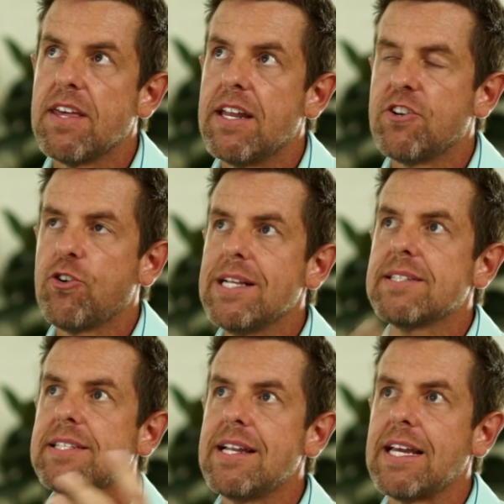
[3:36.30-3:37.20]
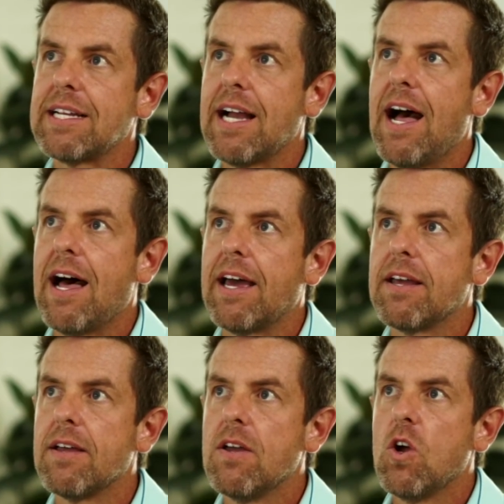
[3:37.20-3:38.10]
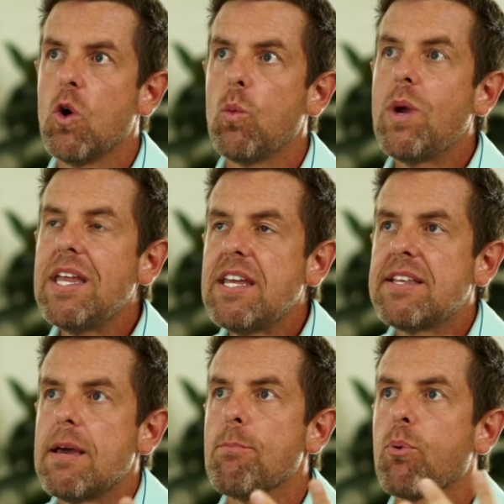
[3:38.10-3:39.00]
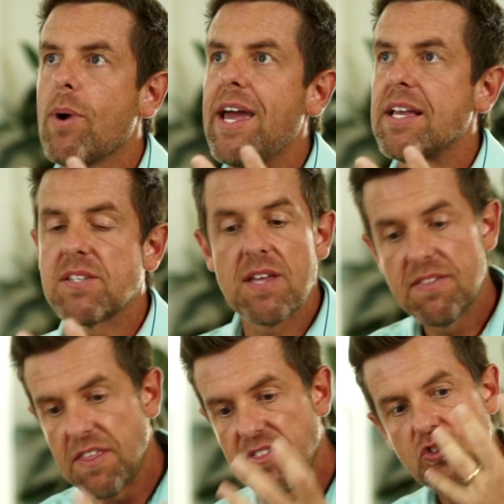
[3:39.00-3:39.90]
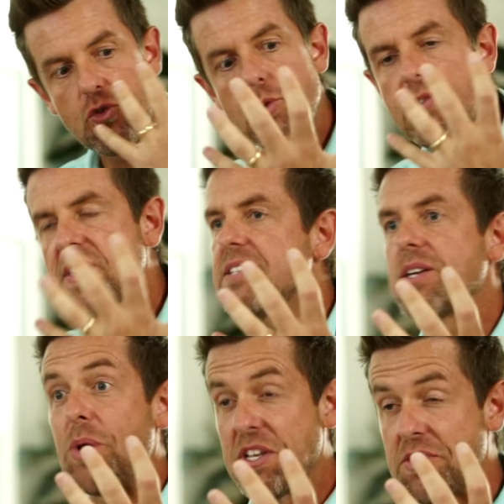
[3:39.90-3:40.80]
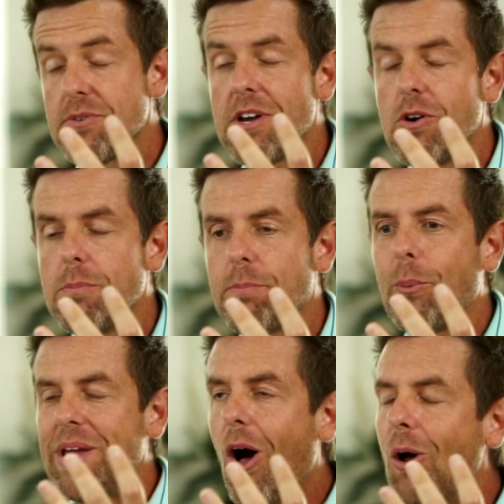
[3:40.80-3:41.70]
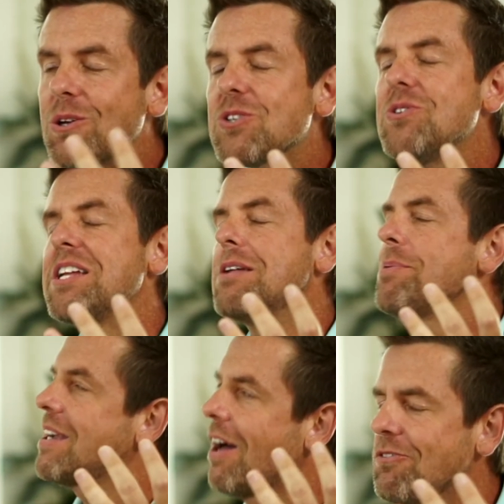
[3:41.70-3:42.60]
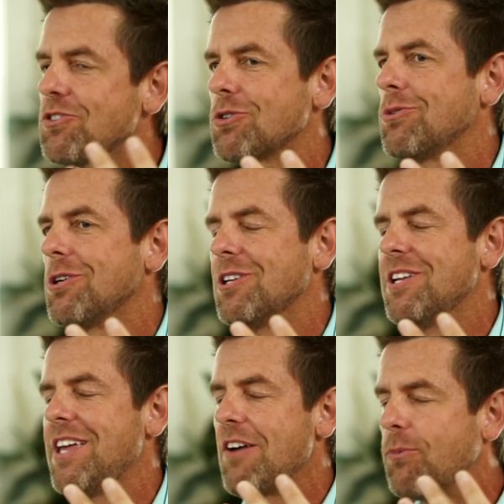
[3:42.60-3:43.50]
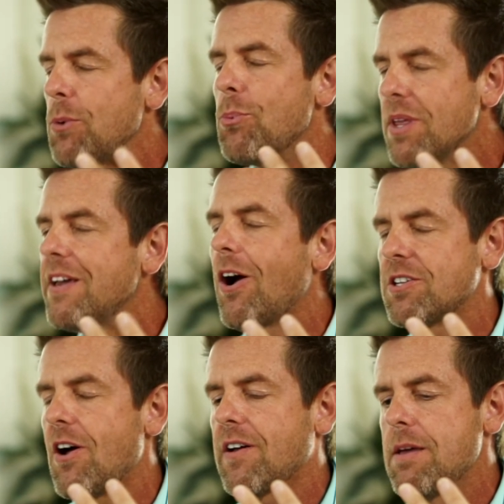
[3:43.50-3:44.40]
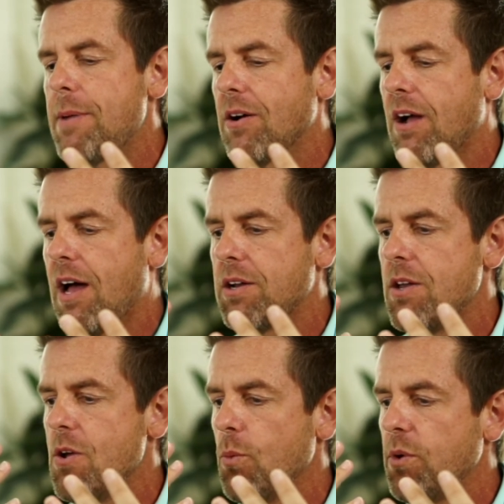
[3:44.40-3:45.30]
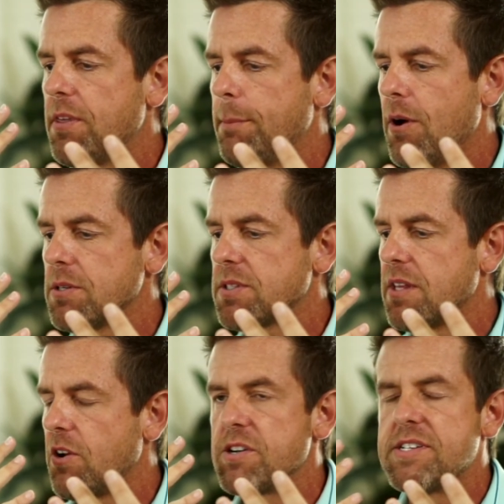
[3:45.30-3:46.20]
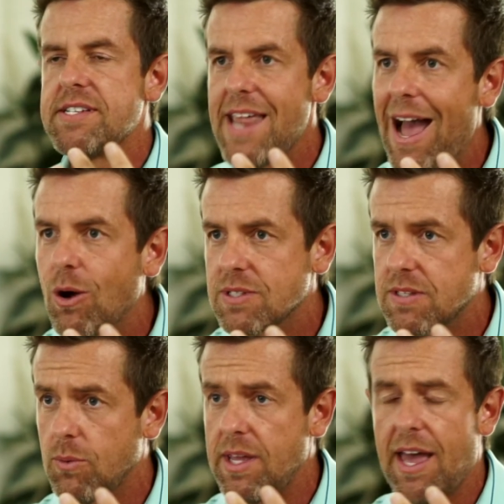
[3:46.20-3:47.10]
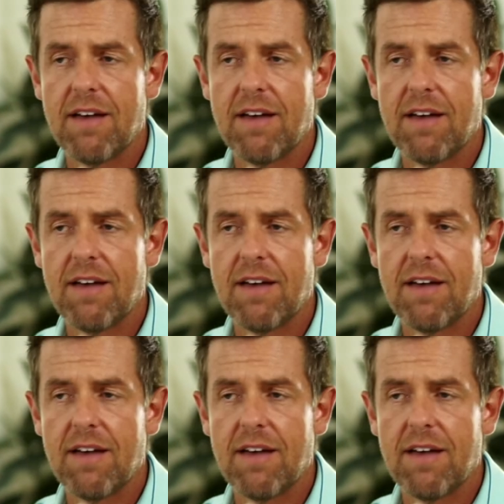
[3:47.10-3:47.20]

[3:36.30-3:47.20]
in a transcendent God, we need to embrace the true things that we do know, but we also need to be comfortable, if we really are talking about God, with the parts that are doubts that we have